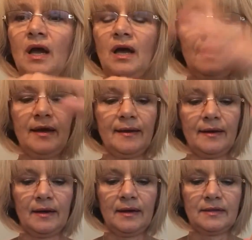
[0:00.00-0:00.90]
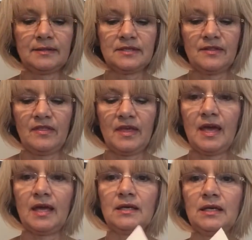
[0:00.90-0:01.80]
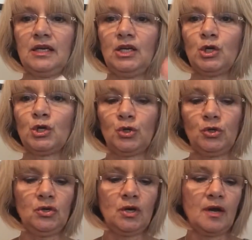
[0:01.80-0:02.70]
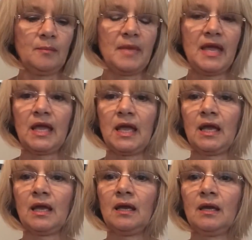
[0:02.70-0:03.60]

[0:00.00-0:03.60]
And then here I'm making